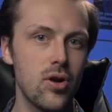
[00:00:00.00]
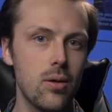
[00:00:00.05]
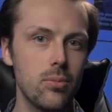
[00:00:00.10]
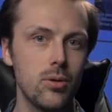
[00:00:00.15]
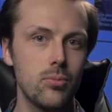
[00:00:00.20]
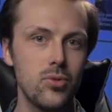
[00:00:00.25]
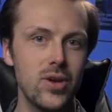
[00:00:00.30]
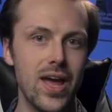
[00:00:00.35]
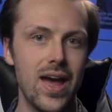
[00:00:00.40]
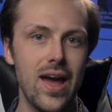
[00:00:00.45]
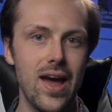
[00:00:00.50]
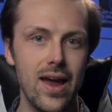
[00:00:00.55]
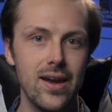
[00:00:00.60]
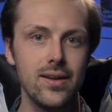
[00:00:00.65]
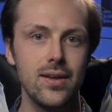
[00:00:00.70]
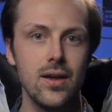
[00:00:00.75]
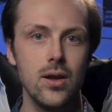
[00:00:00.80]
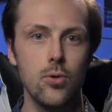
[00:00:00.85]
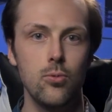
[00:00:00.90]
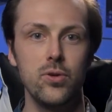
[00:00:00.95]
problem we
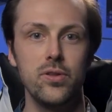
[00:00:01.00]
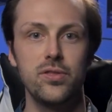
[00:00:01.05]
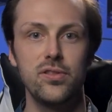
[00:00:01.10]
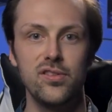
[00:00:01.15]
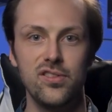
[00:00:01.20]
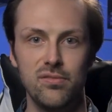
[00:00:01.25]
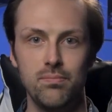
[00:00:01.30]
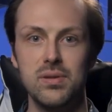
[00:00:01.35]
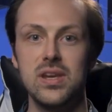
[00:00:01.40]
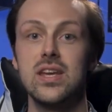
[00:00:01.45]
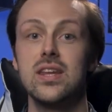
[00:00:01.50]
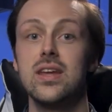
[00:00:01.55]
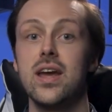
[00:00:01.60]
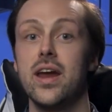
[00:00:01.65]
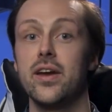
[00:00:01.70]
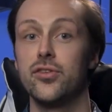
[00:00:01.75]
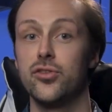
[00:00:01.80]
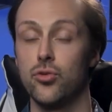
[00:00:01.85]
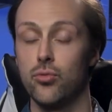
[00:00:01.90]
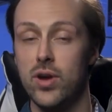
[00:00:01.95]
had with the speed
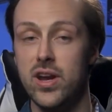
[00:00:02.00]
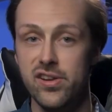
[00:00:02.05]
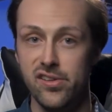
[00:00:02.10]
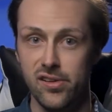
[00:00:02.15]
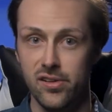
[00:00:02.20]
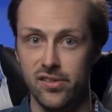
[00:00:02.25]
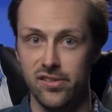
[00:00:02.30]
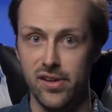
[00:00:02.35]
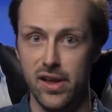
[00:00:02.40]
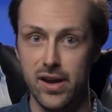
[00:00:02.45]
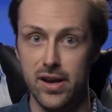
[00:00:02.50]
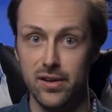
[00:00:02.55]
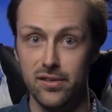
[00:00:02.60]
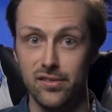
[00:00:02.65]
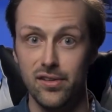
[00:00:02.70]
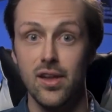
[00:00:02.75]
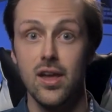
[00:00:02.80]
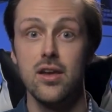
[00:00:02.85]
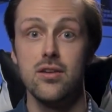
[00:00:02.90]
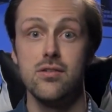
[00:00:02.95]
and duration settings.